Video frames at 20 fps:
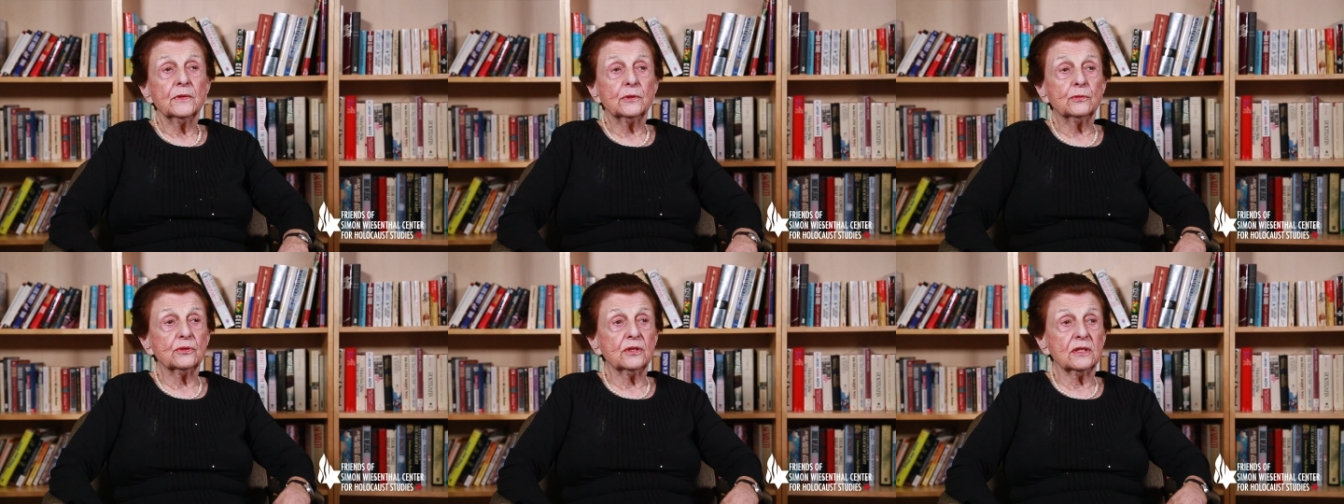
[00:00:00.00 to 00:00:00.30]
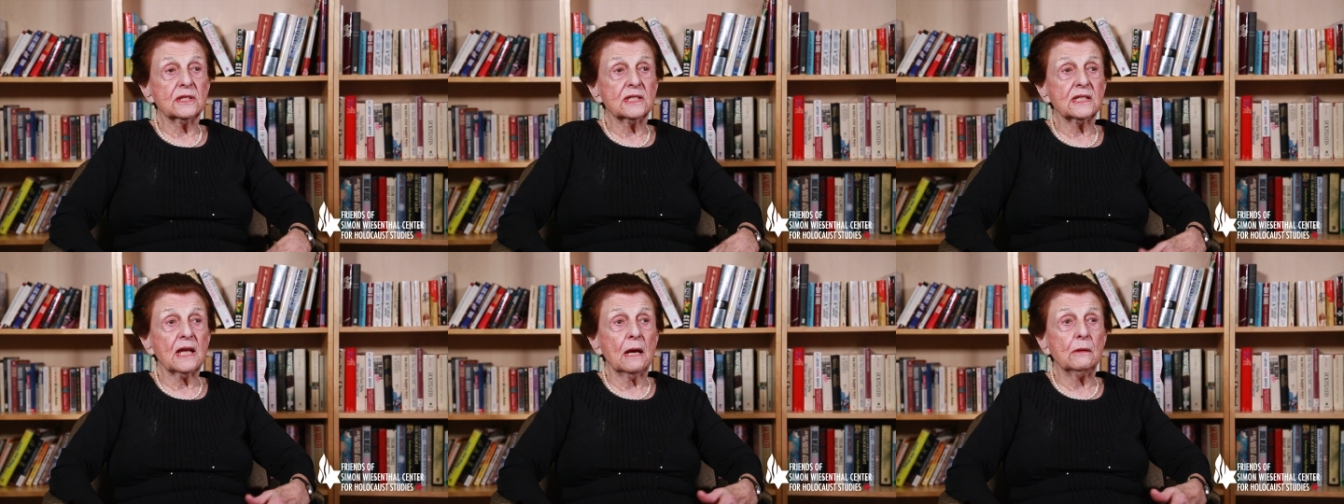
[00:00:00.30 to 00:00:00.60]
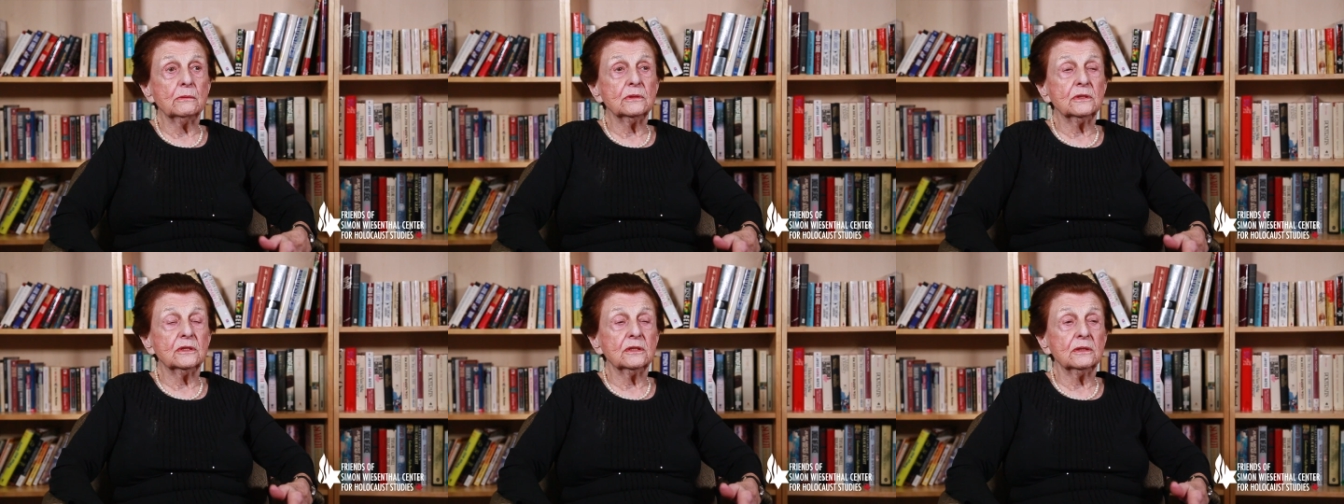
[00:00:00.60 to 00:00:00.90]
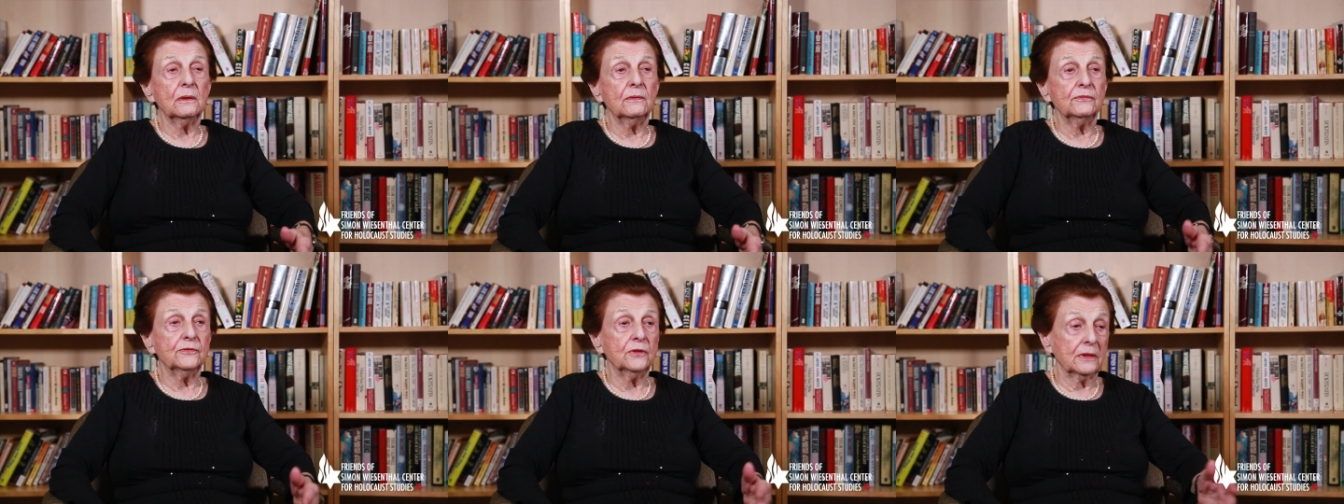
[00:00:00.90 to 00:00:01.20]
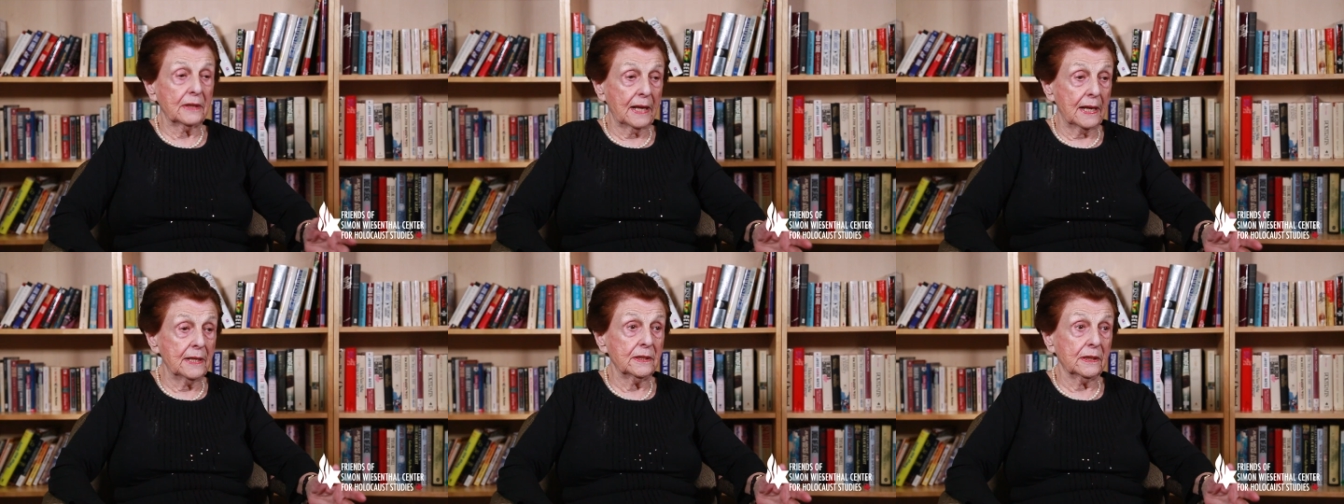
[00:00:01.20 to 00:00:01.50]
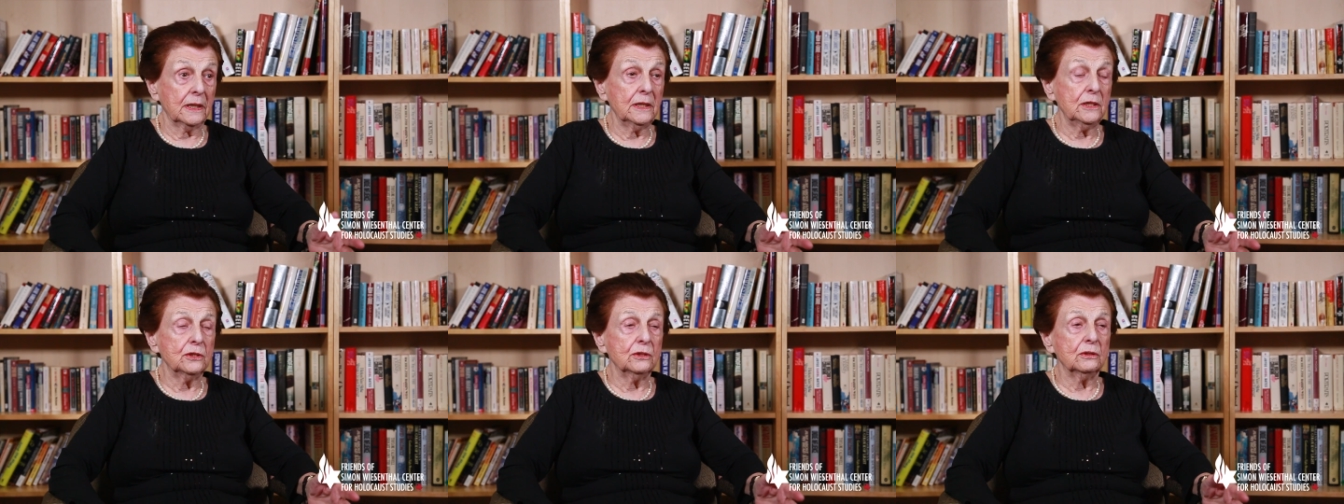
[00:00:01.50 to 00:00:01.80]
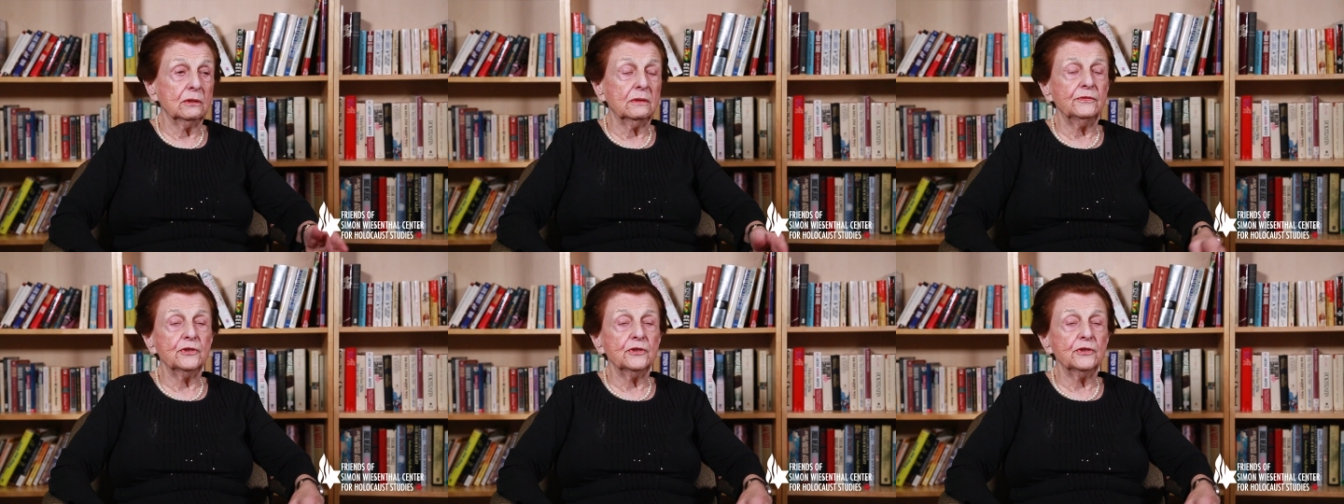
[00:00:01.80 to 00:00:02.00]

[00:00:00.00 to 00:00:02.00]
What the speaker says: to the sound of the radio,